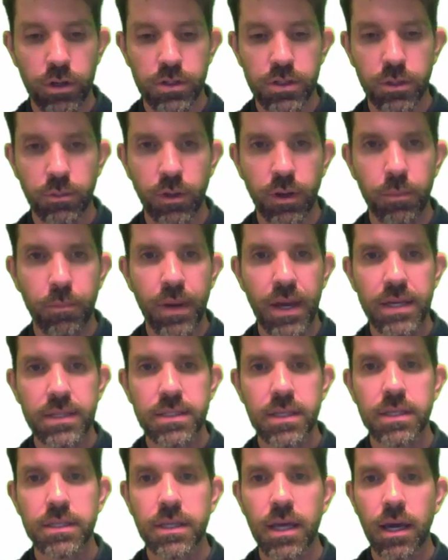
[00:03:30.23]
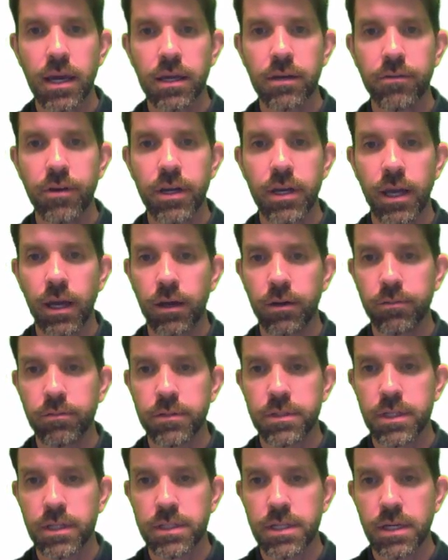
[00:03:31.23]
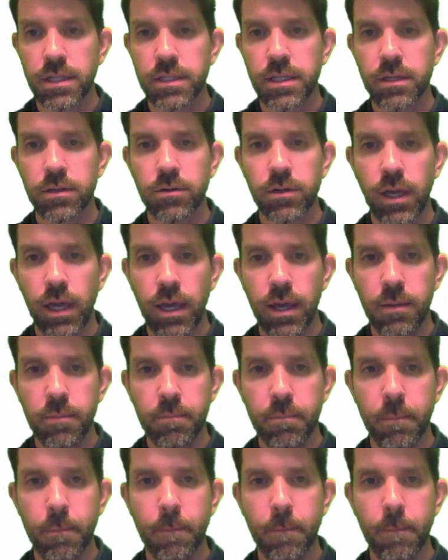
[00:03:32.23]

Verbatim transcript: so I'm gonna paste this guy in right now, tic-tac-toe game,